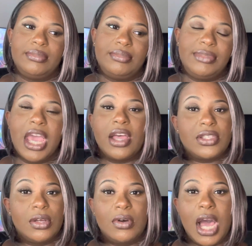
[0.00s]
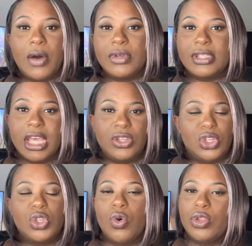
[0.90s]
yeah, so I was like
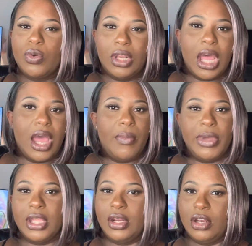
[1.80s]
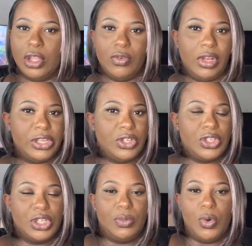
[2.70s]
just going through a lot, being in another
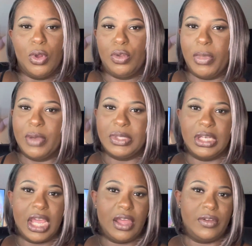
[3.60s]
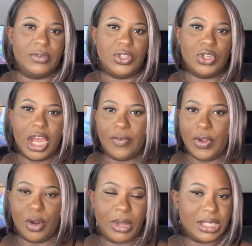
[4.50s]
relationship, going through my ups and downs, trying to
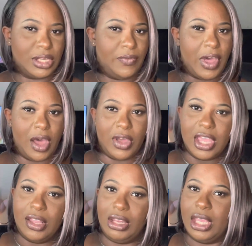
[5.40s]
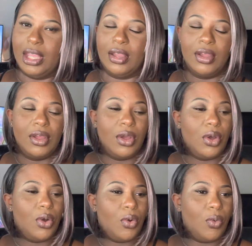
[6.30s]
figure myself out, healing,
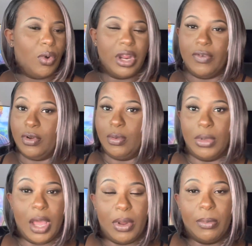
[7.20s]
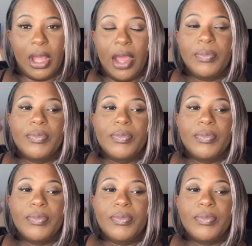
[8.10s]
whatever, blah blah blah.